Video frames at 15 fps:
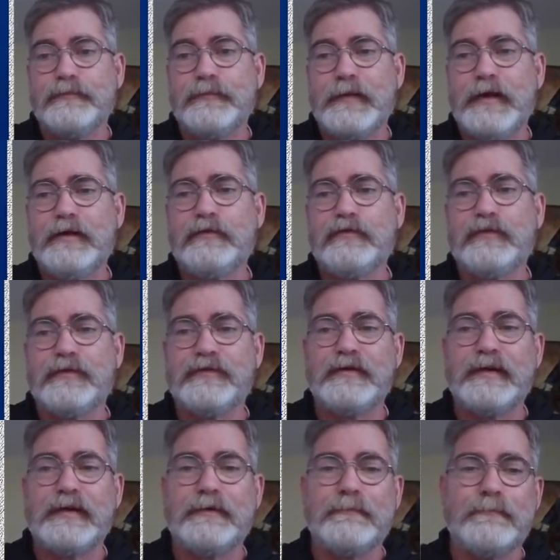
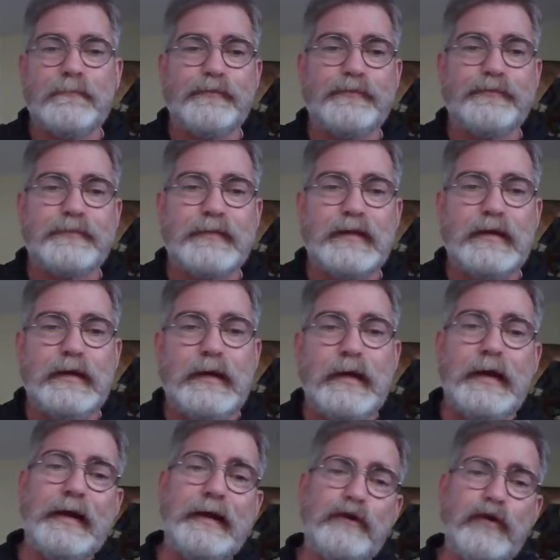Interesting.
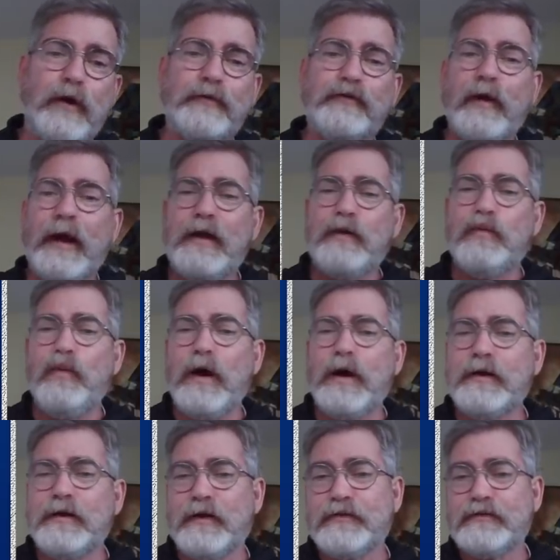And he doeth great
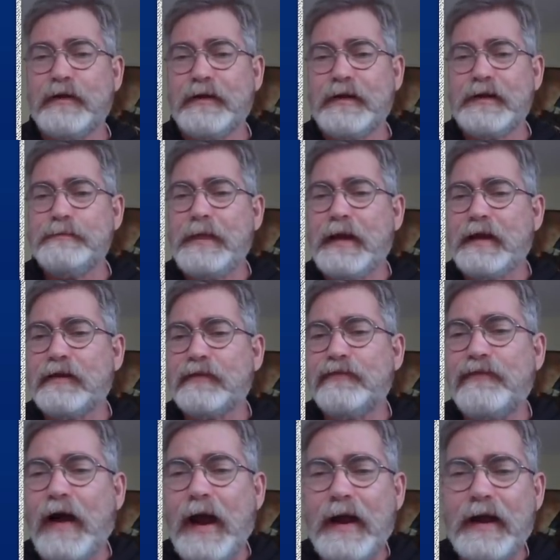wonders, so that he maketh
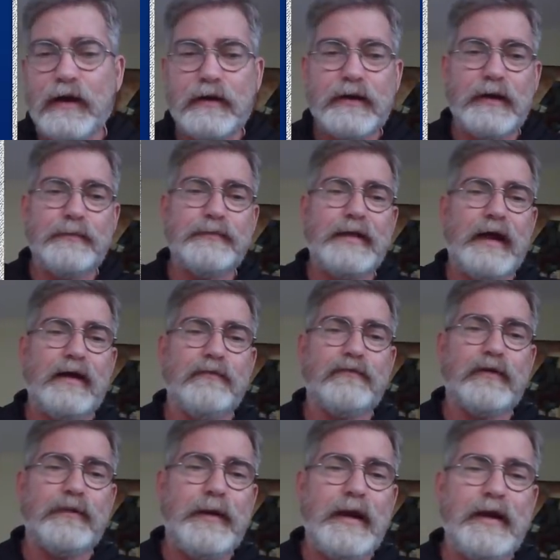fire come down
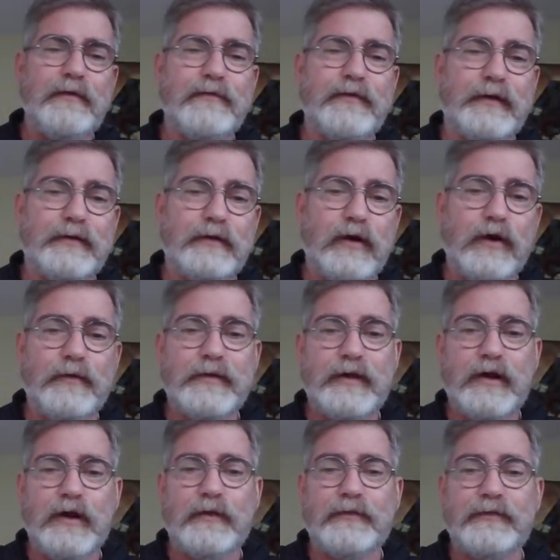from heaven on the
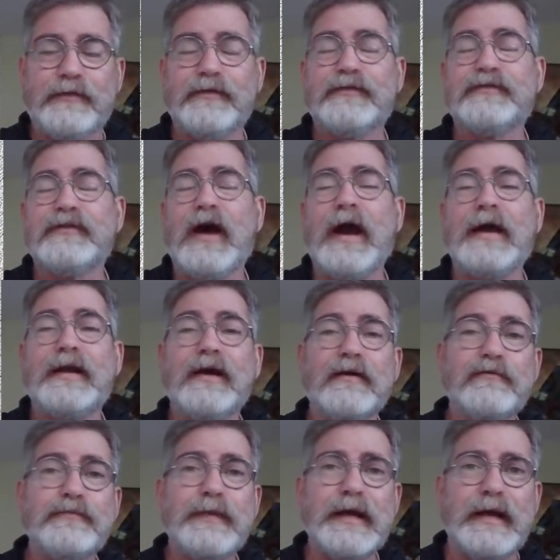earth in the sight
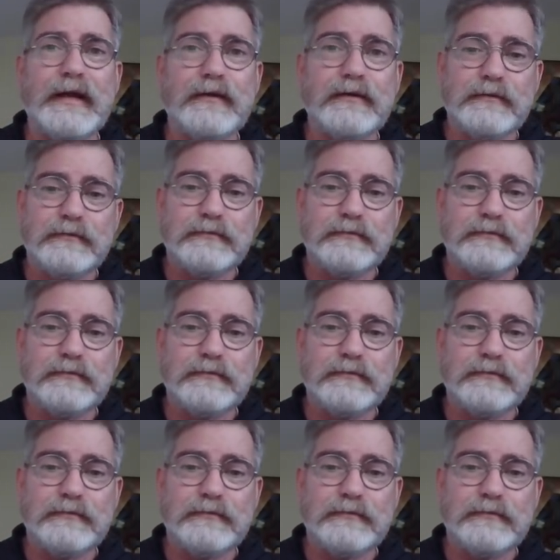of men.